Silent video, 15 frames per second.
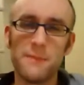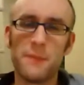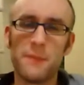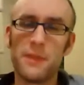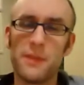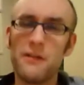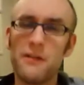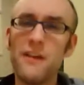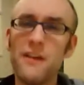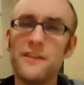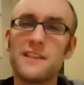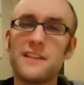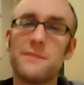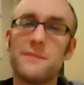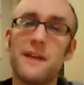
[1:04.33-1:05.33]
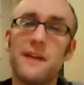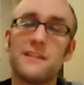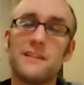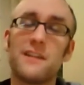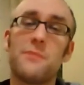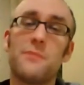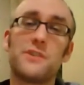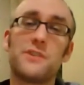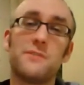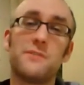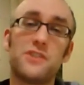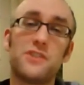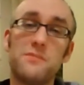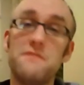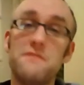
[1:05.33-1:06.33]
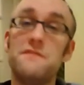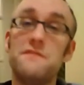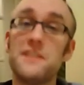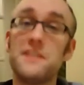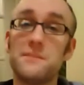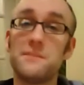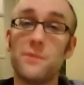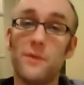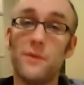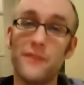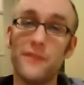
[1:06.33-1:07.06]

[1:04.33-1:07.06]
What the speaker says: But there are things about discipleship that should be visible,